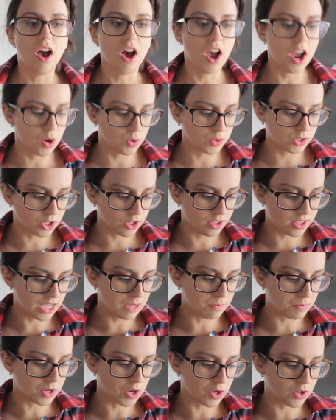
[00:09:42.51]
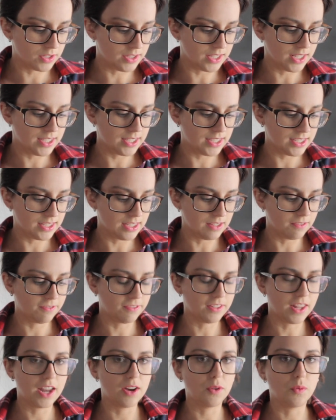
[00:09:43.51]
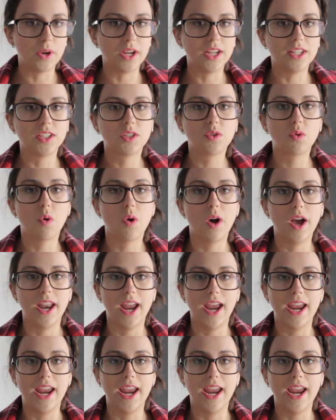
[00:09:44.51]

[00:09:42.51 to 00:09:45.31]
I also think because the flannel is quite